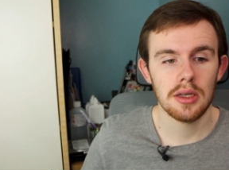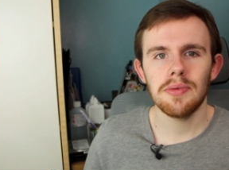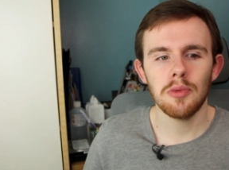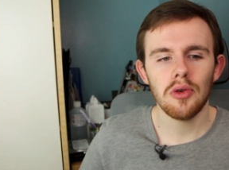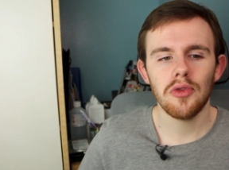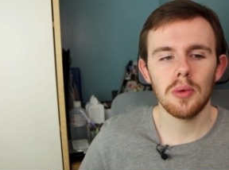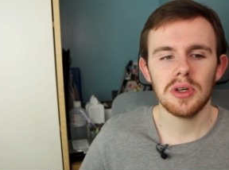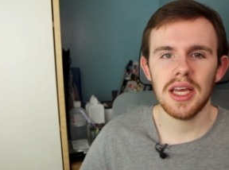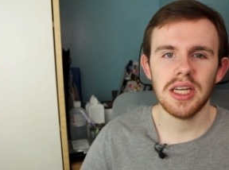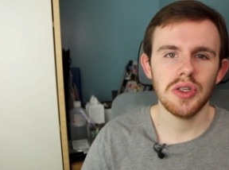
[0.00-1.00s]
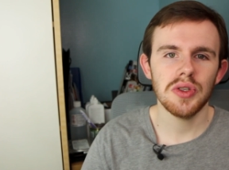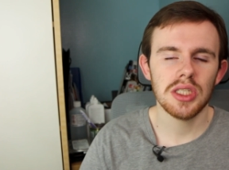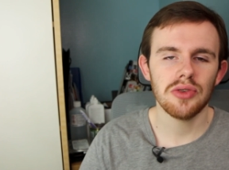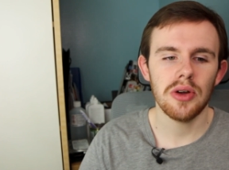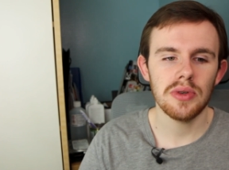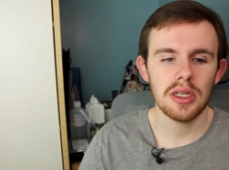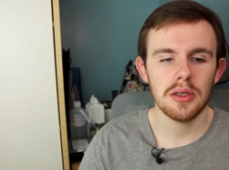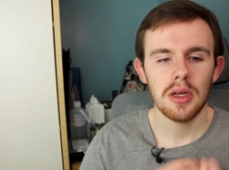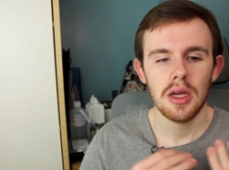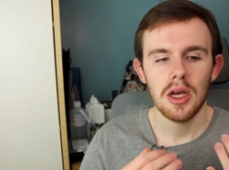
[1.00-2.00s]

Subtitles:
They've brought forward issues surrounding